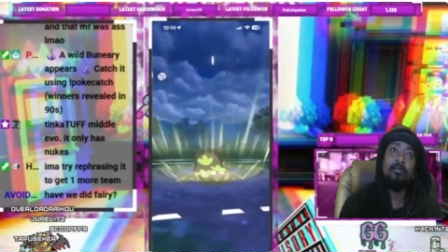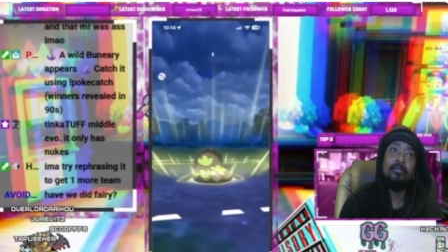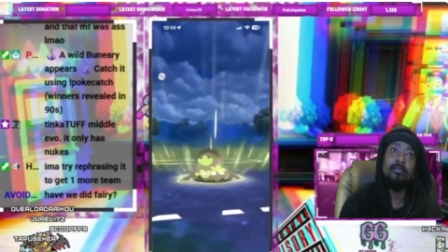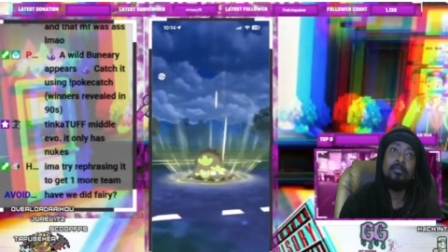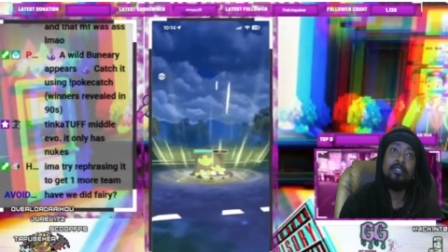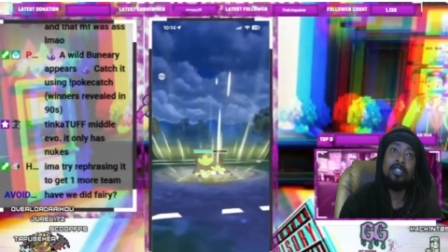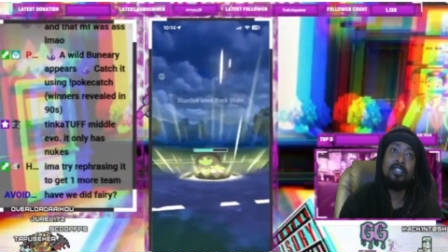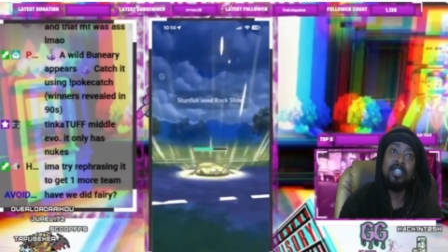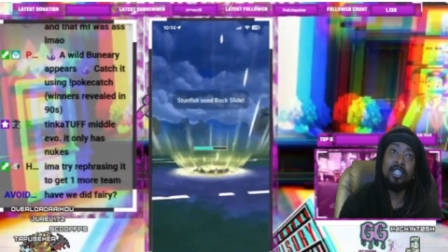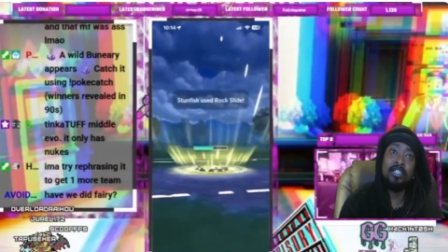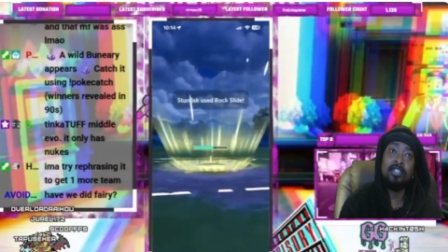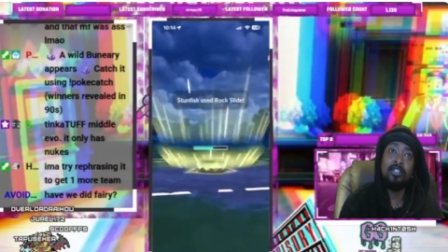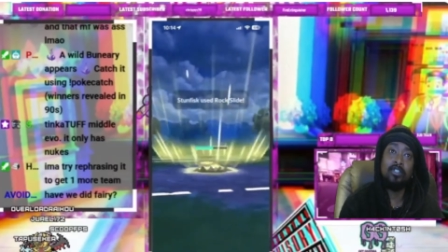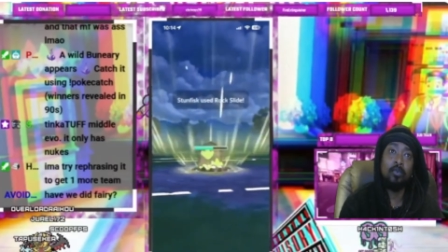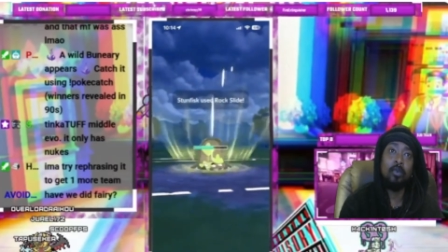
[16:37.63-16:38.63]

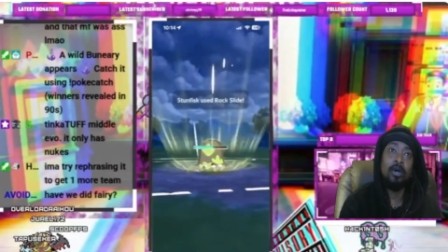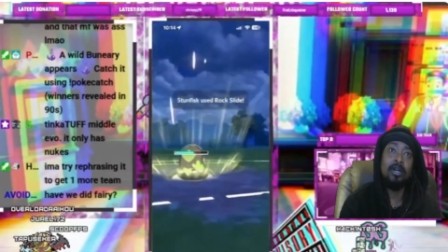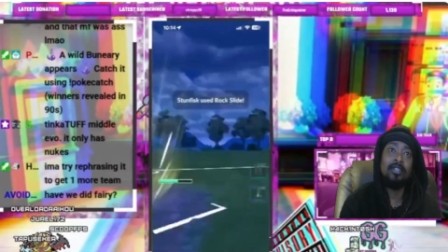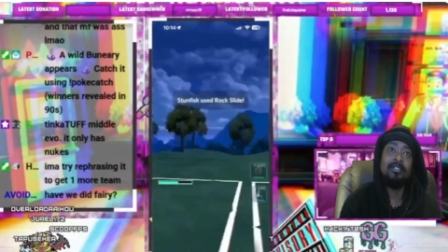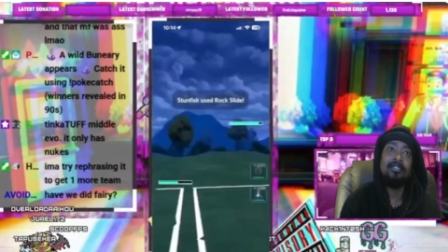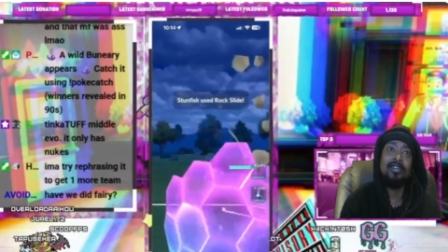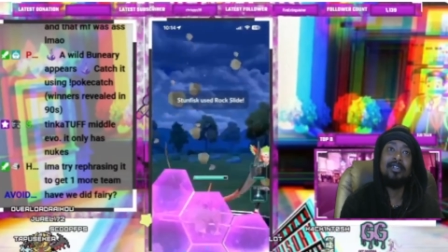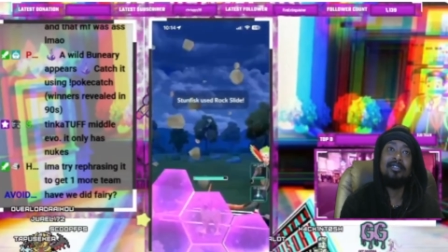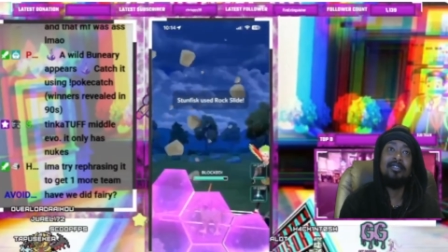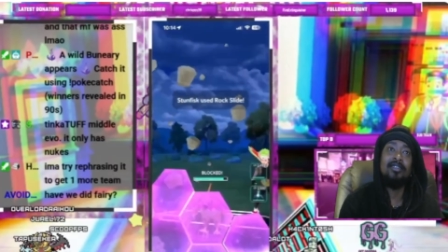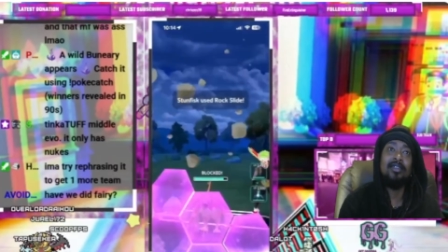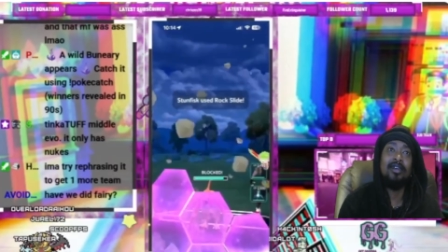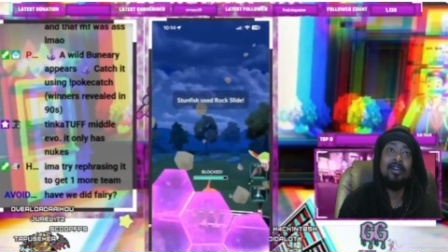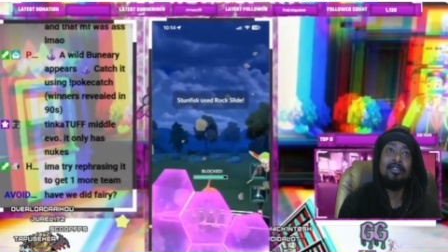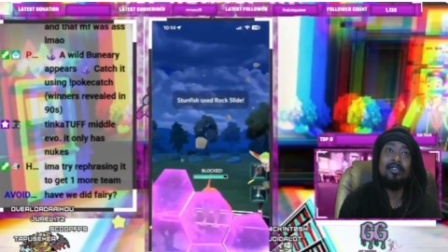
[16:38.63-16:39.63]
suggestions was
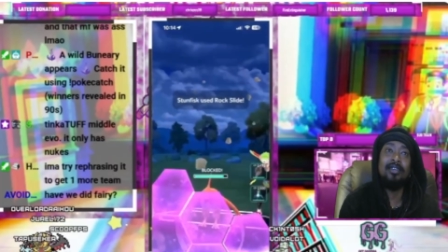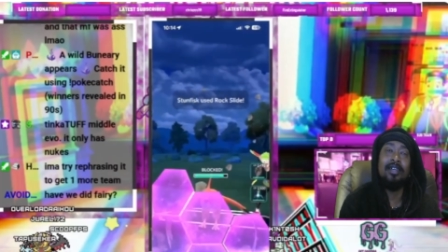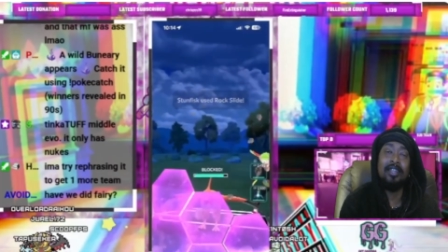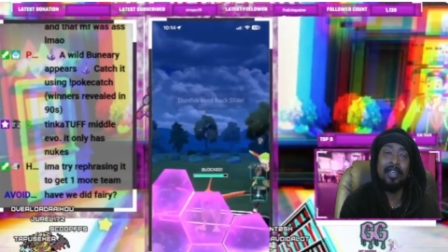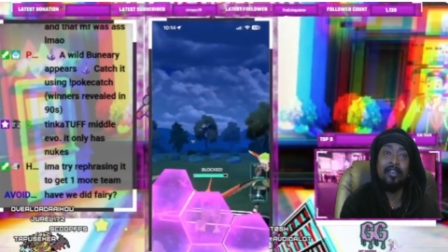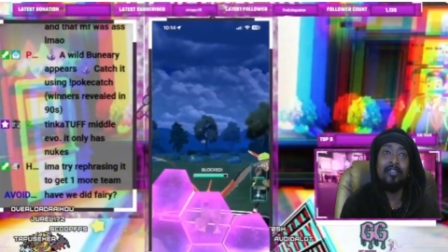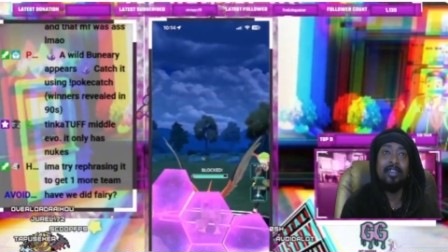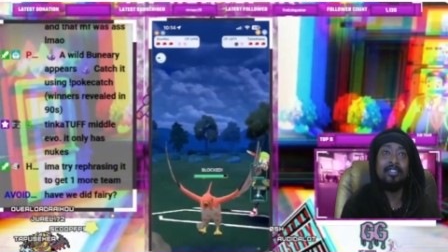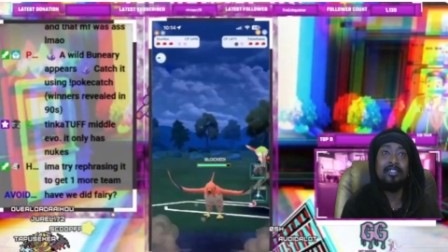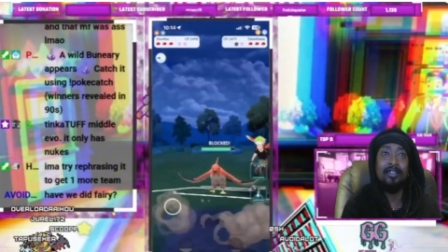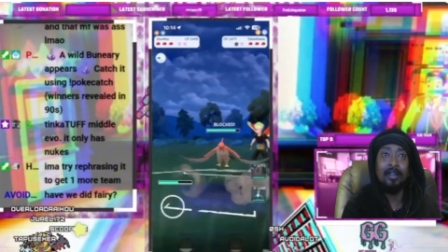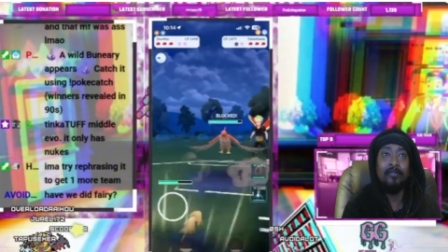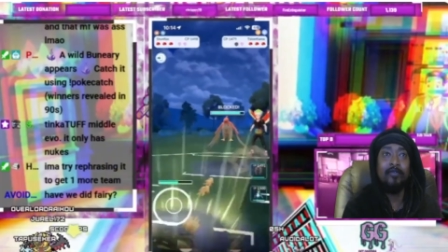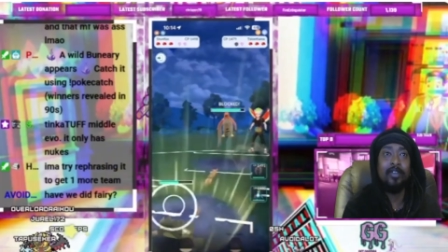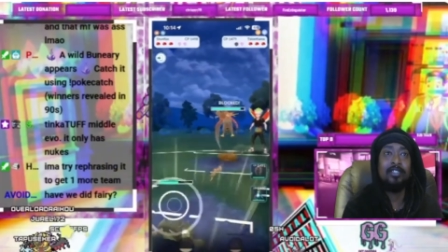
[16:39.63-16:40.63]
Galarian
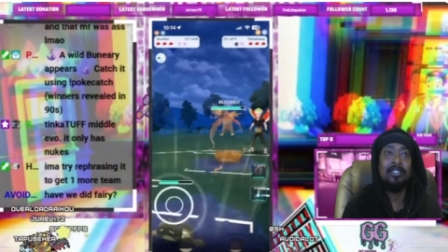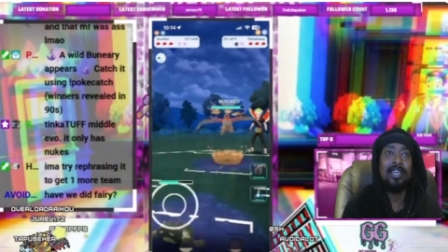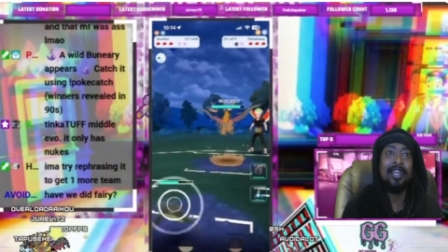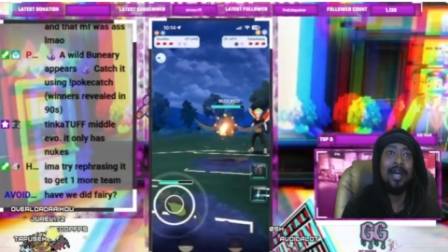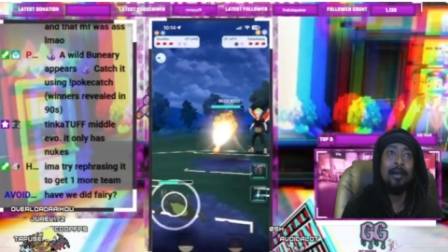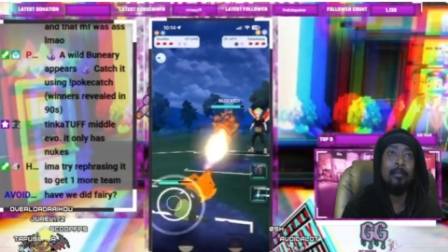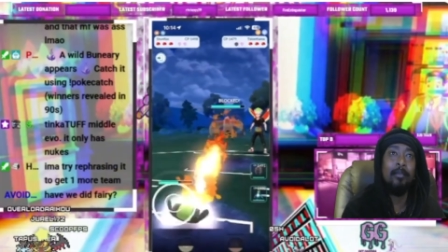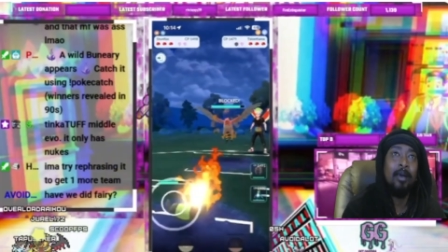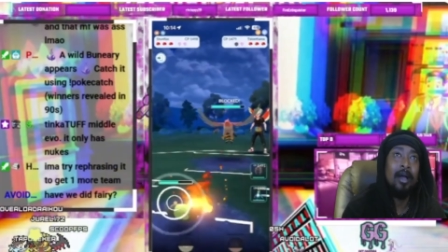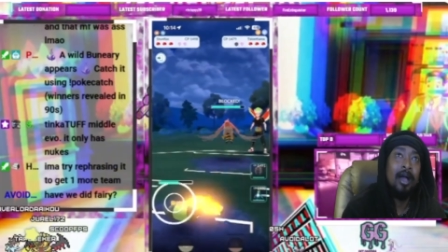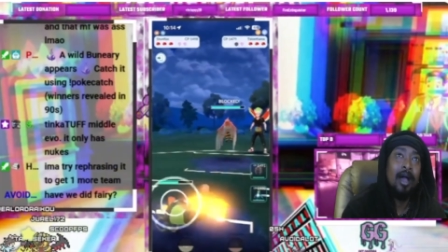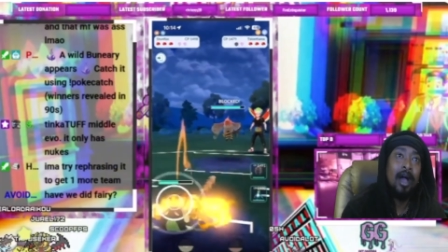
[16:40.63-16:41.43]
Stunfisk, and I'm